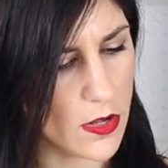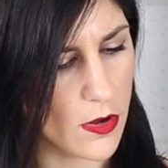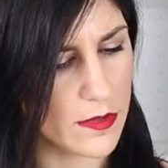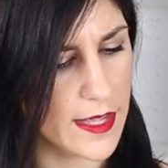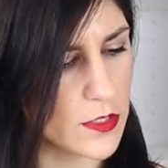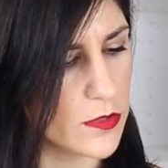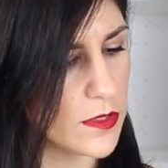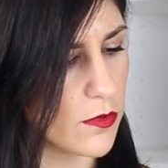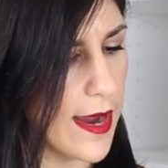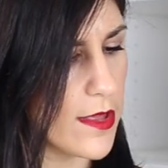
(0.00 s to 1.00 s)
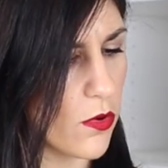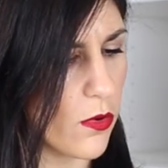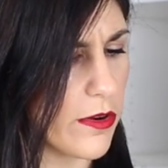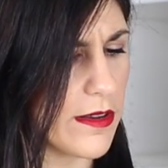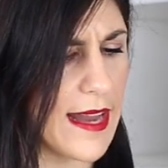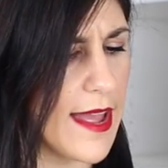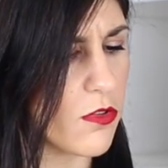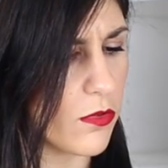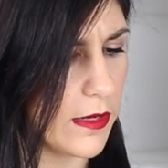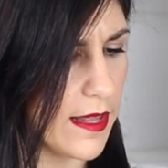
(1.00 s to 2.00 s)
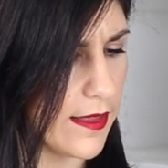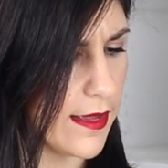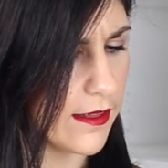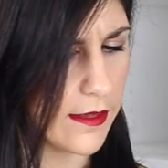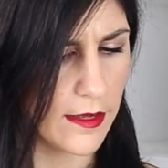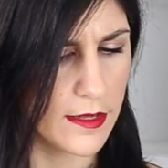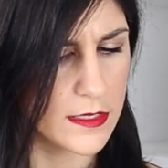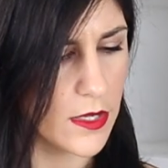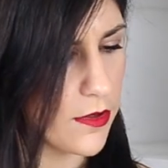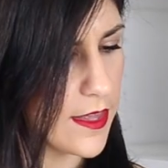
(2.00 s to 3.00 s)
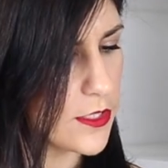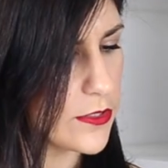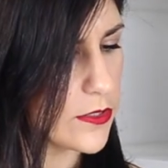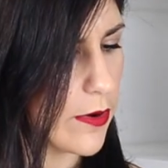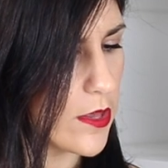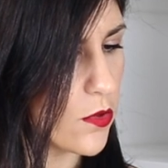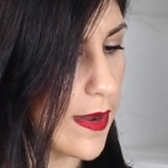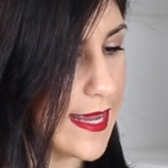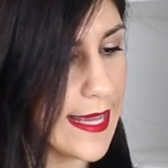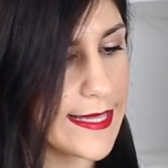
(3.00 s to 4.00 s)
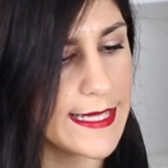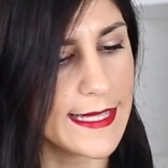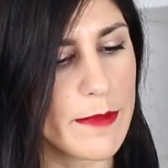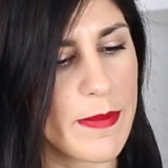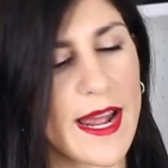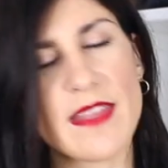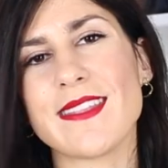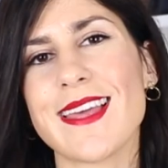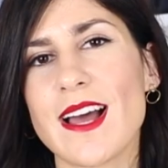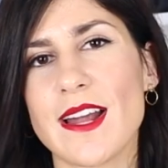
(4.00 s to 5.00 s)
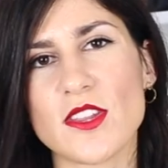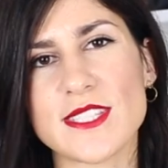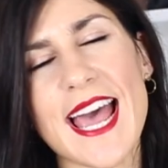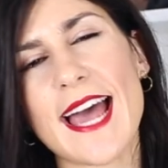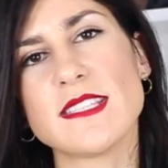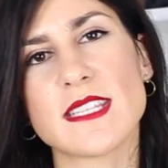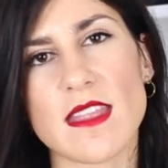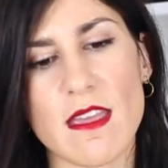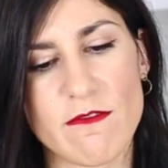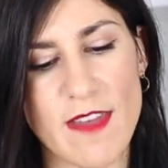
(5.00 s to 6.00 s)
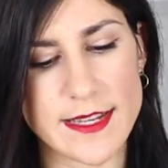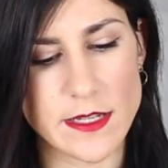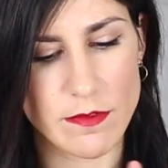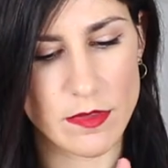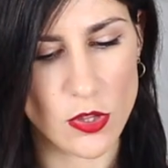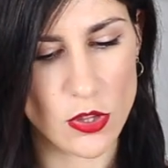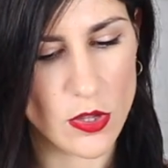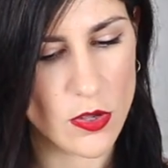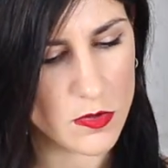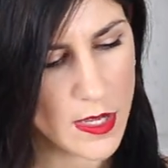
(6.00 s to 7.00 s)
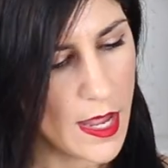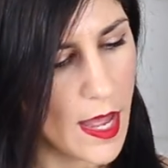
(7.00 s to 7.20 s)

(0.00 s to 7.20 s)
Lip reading: so they do scratch, or a natural leather, so they do scratch quite easily, but I think that kind of just adds to the effect of the shoe.